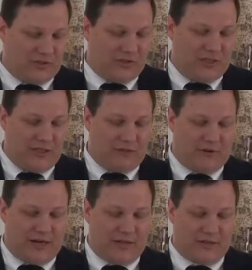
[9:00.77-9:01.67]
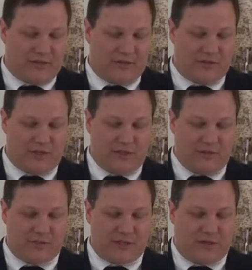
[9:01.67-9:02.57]
just eating grass and
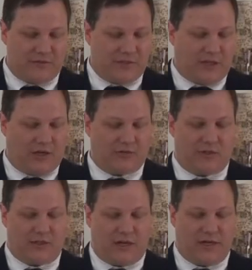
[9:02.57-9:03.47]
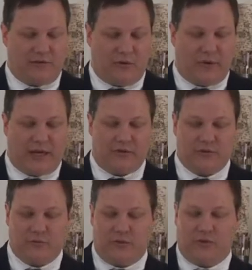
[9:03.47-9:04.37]
sunning themselves in the countryside, growing out their